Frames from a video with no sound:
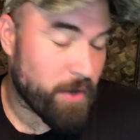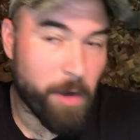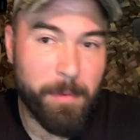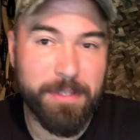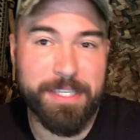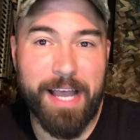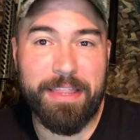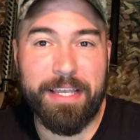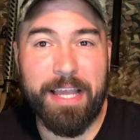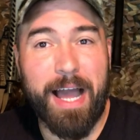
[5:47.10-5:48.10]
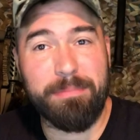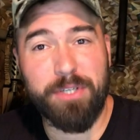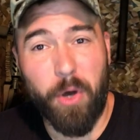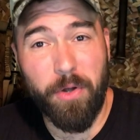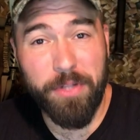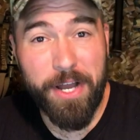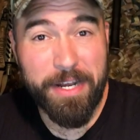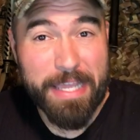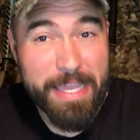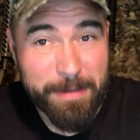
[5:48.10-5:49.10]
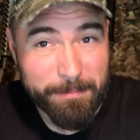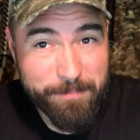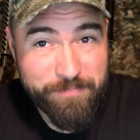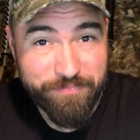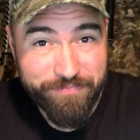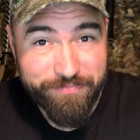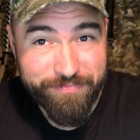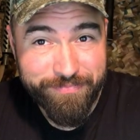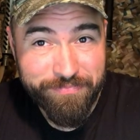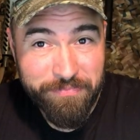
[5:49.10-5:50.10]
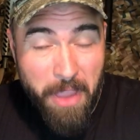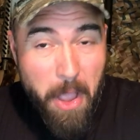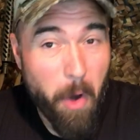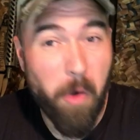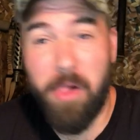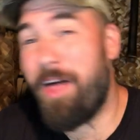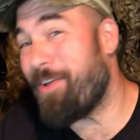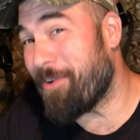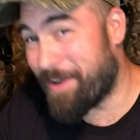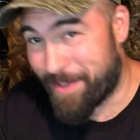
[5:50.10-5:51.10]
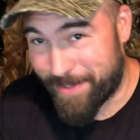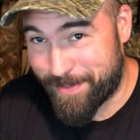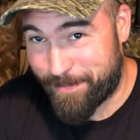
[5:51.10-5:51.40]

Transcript: he almost got the cops called on him. Whole other end of the